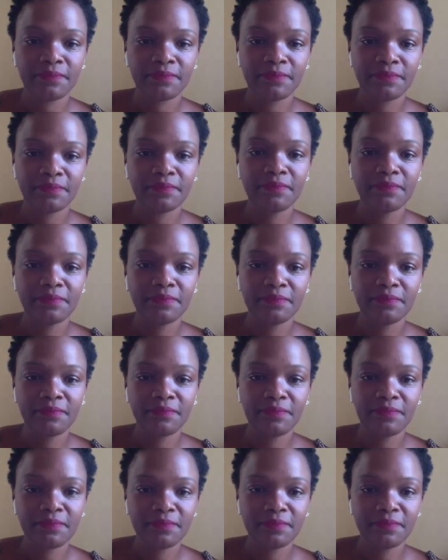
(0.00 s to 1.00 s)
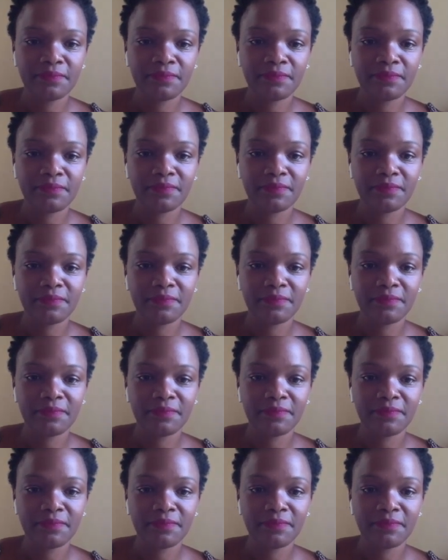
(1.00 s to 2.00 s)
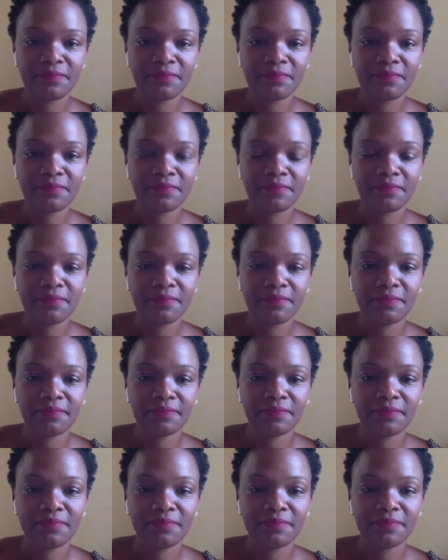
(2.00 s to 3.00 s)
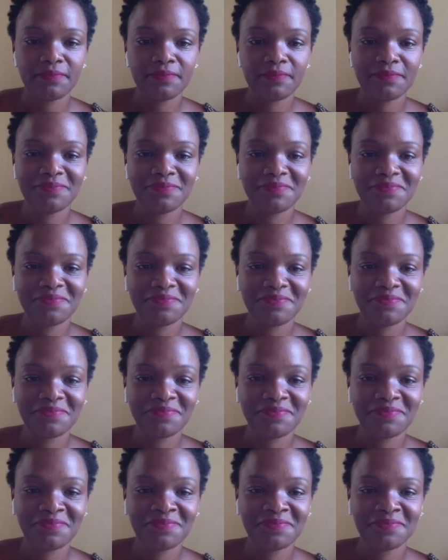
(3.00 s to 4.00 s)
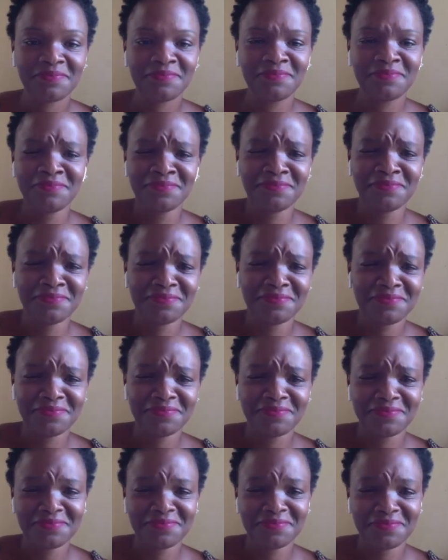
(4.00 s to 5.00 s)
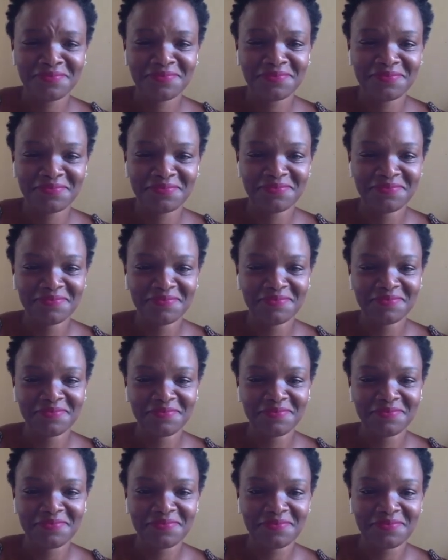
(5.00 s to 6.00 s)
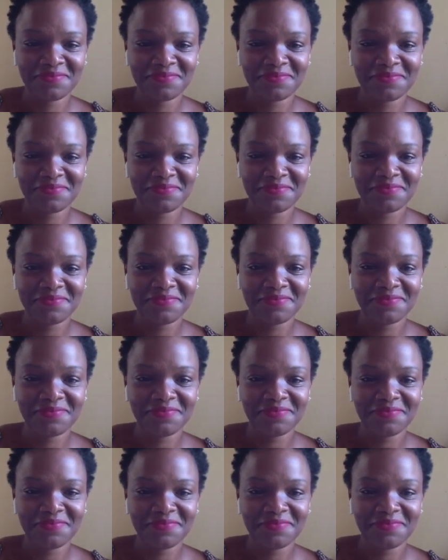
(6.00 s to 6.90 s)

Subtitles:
(silent)